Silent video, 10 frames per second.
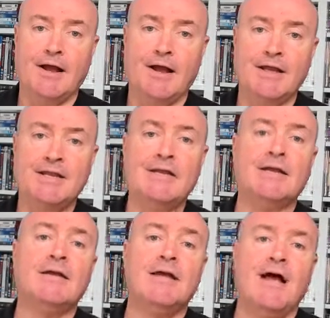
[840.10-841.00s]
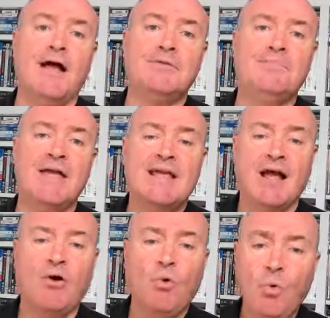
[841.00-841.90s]
here, and make
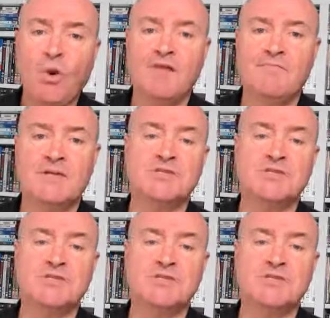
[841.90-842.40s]
all our business